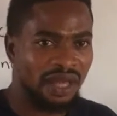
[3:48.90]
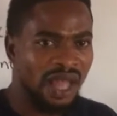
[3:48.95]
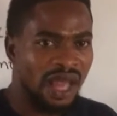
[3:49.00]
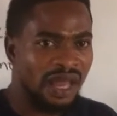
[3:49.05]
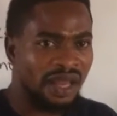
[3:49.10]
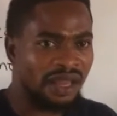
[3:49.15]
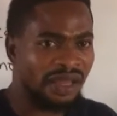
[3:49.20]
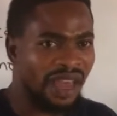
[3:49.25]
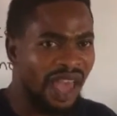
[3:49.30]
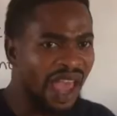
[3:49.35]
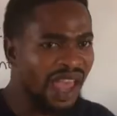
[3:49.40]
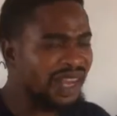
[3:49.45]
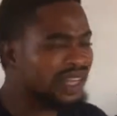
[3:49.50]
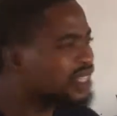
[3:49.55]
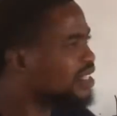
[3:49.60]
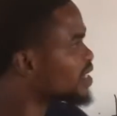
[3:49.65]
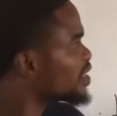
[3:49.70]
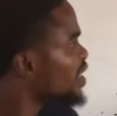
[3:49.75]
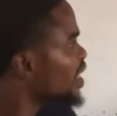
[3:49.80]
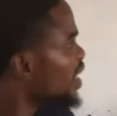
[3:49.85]

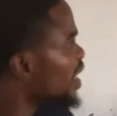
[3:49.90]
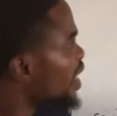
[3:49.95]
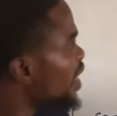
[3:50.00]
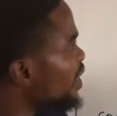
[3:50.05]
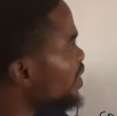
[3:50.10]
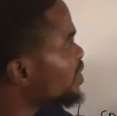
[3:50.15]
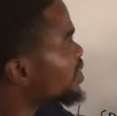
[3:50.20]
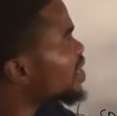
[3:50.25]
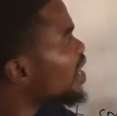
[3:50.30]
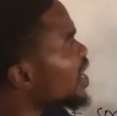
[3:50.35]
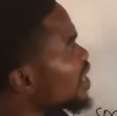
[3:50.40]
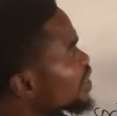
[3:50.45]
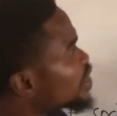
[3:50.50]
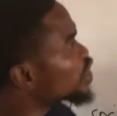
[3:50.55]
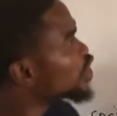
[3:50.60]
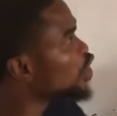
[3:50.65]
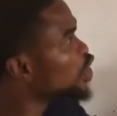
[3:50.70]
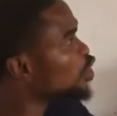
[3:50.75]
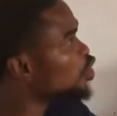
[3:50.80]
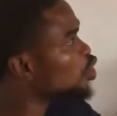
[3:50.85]
Then it
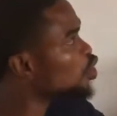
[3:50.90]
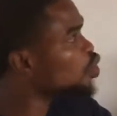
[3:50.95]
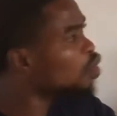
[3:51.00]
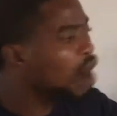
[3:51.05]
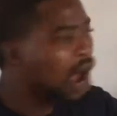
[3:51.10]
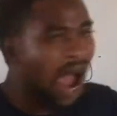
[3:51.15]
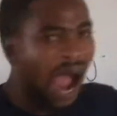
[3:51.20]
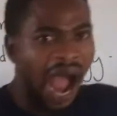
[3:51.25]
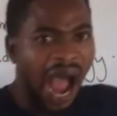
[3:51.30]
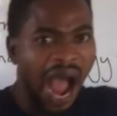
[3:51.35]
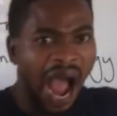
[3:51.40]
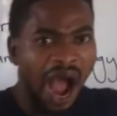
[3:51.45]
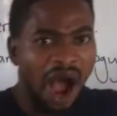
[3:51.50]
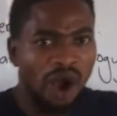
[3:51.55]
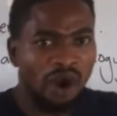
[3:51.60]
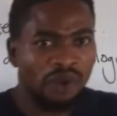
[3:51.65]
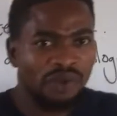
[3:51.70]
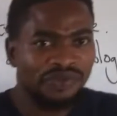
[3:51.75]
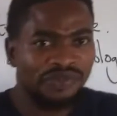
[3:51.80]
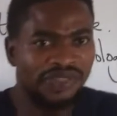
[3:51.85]
tells you
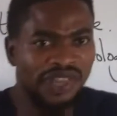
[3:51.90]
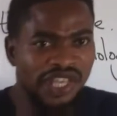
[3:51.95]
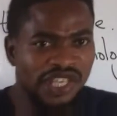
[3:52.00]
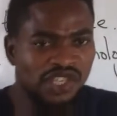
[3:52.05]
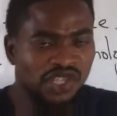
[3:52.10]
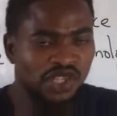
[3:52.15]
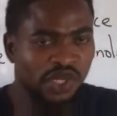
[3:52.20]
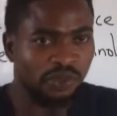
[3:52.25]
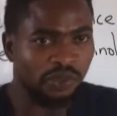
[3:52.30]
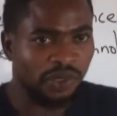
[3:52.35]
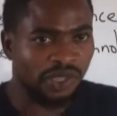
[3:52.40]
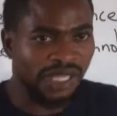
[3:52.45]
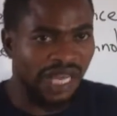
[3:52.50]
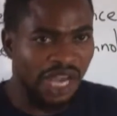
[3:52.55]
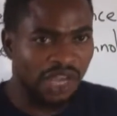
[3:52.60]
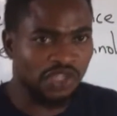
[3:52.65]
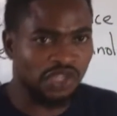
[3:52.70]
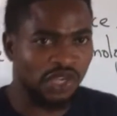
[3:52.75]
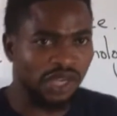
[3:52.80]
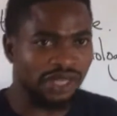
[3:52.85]
how this
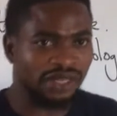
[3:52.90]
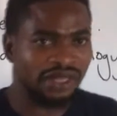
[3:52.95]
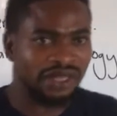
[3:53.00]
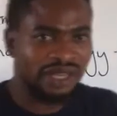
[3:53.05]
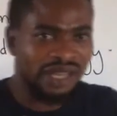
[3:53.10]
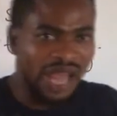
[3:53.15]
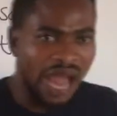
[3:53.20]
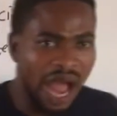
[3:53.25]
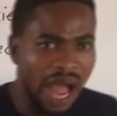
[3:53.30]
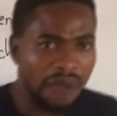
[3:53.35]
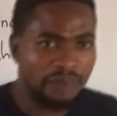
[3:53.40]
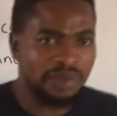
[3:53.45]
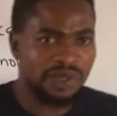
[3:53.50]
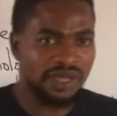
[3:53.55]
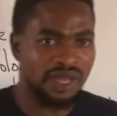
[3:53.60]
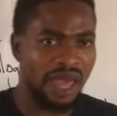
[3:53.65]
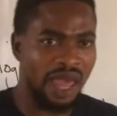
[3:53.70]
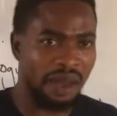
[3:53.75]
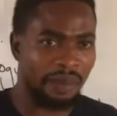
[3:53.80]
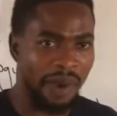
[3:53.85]
reproduction comes
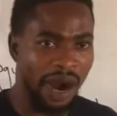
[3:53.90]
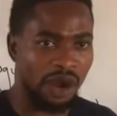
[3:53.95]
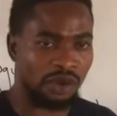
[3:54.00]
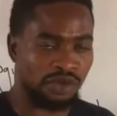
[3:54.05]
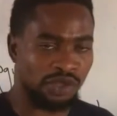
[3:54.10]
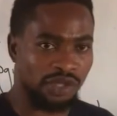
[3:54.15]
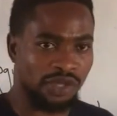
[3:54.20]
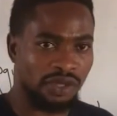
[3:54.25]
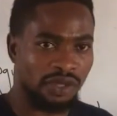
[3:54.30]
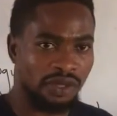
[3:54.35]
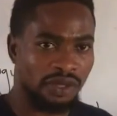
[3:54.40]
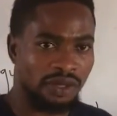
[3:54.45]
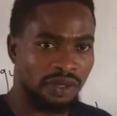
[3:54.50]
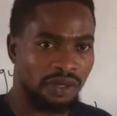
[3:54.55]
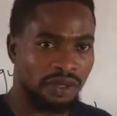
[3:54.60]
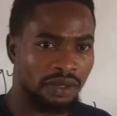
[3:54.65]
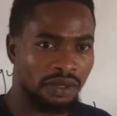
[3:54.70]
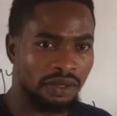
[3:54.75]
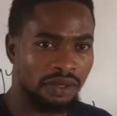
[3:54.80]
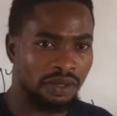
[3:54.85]
about.
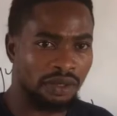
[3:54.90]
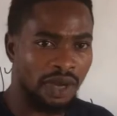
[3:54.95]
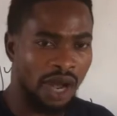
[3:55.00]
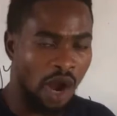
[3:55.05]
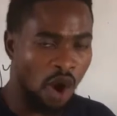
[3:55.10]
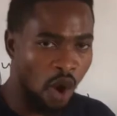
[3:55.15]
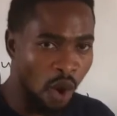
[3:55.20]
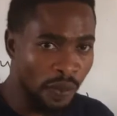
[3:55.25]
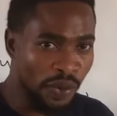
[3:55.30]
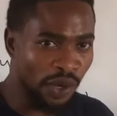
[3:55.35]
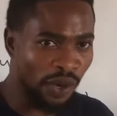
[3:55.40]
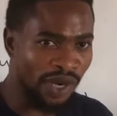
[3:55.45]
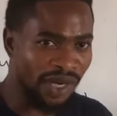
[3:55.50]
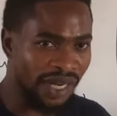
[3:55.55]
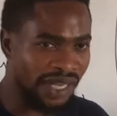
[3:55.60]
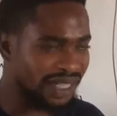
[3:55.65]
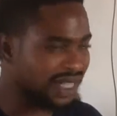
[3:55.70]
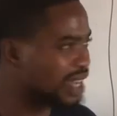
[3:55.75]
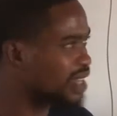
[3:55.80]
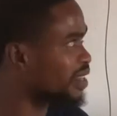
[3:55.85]
I hope you
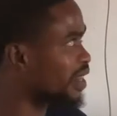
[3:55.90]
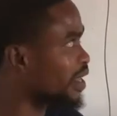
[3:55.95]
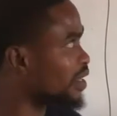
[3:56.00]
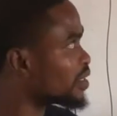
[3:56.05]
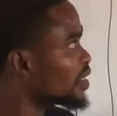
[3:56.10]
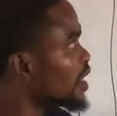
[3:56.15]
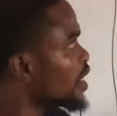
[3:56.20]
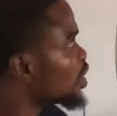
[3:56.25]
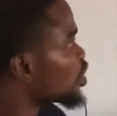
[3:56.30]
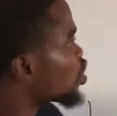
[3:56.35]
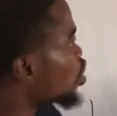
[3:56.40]
understand it.